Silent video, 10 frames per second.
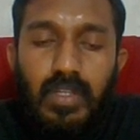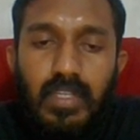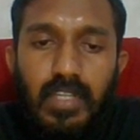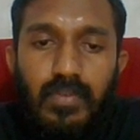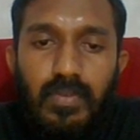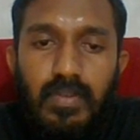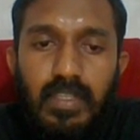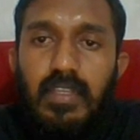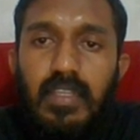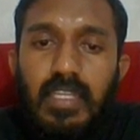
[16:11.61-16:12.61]
If
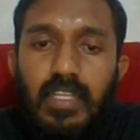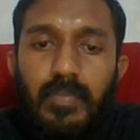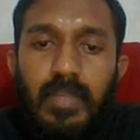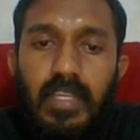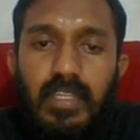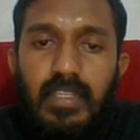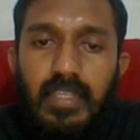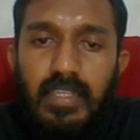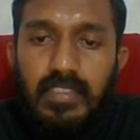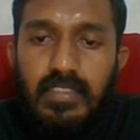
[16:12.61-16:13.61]
king played
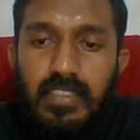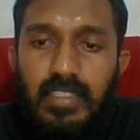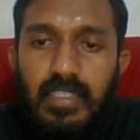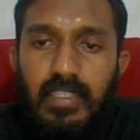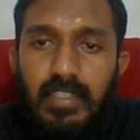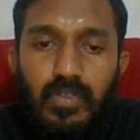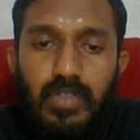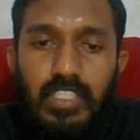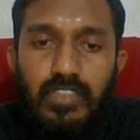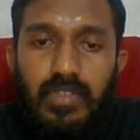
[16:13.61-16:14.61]
h3, queen
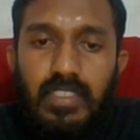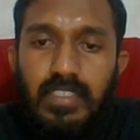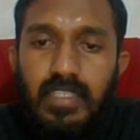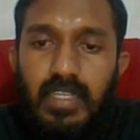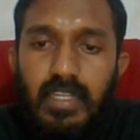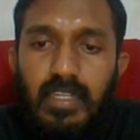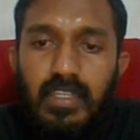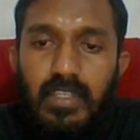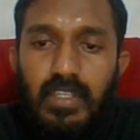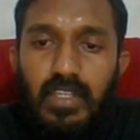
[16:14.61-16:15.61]
h1 check,
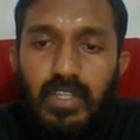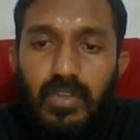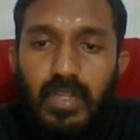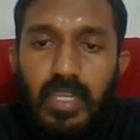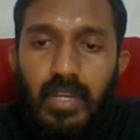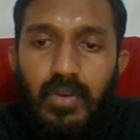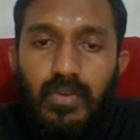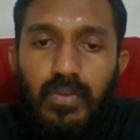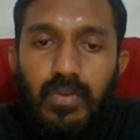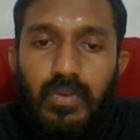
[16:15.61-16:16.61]
rook have to
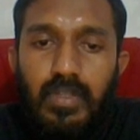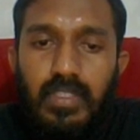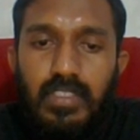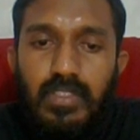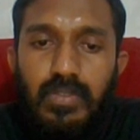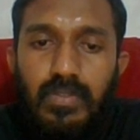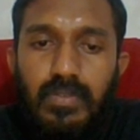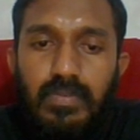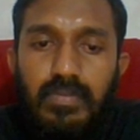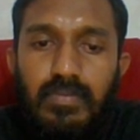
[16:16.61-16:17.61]
go h2,
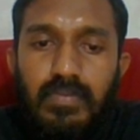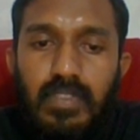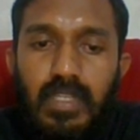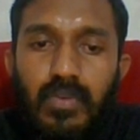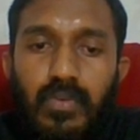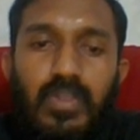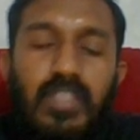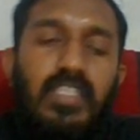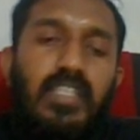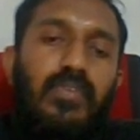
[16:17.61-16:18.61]
now queen
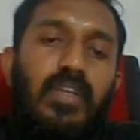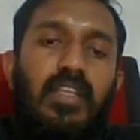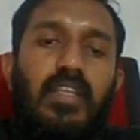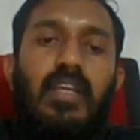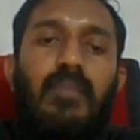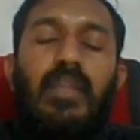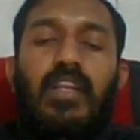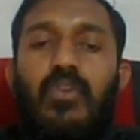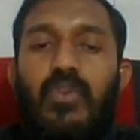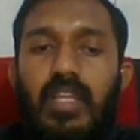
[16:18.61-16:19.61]
g1. Black
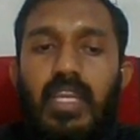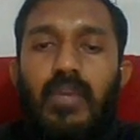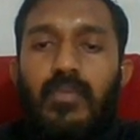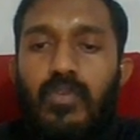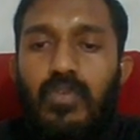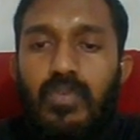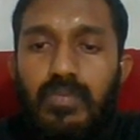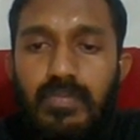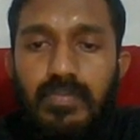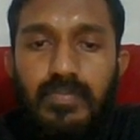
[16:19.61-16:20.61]
don't have more.
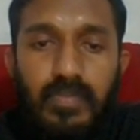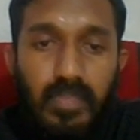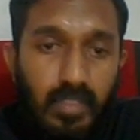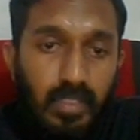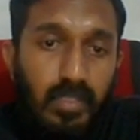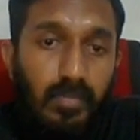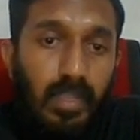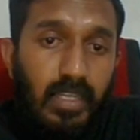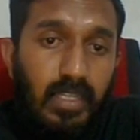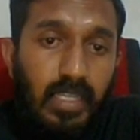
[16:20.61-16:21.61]

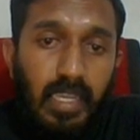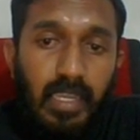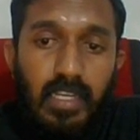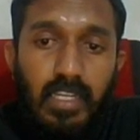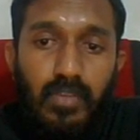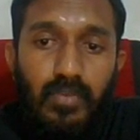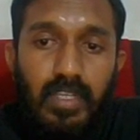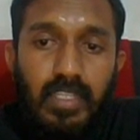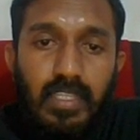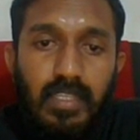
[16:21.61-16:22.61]
Black can
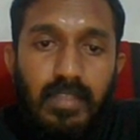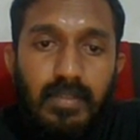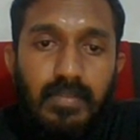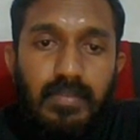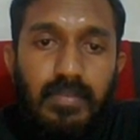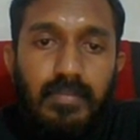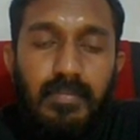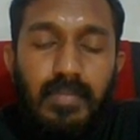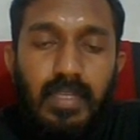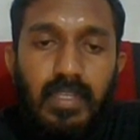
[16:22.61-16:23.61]
defend the
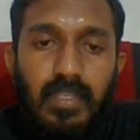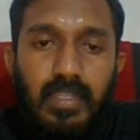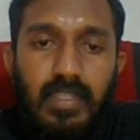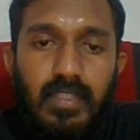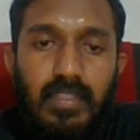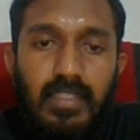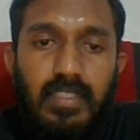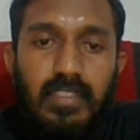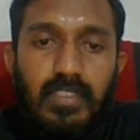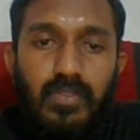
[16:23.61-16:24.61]
mate if
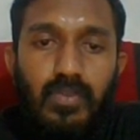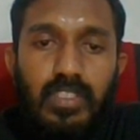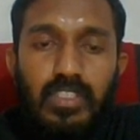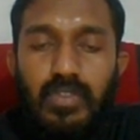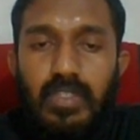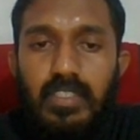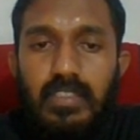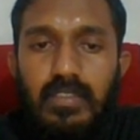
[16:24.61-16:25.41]
these two is well.